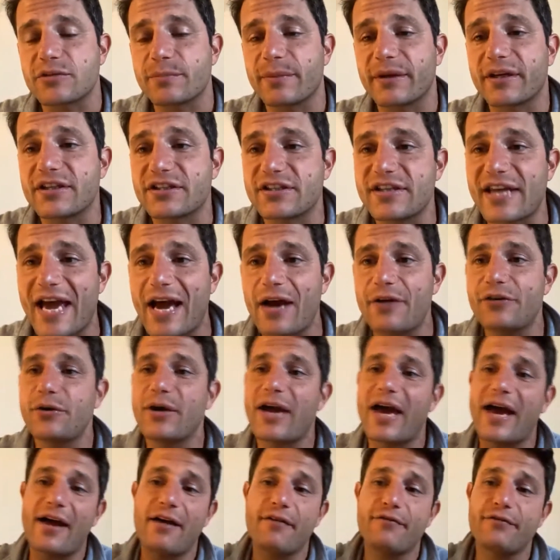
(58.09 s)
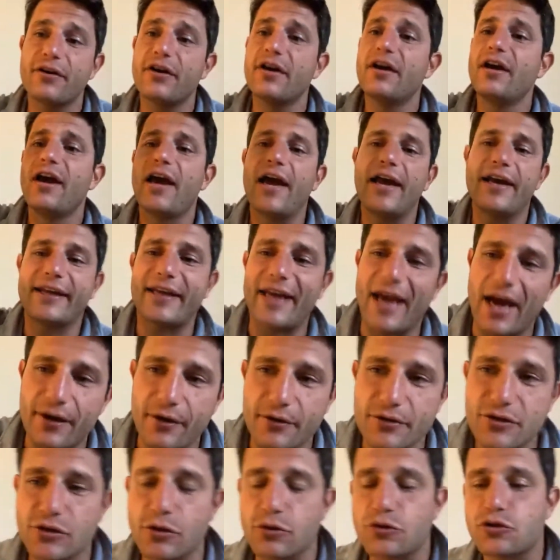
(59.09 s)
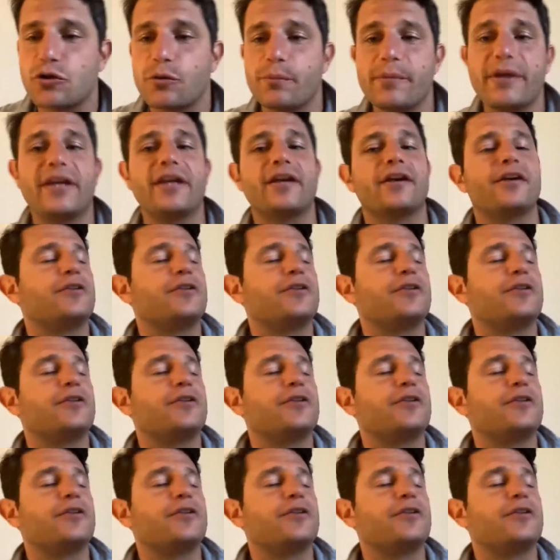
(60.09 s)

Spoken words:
because now you have an account on social media,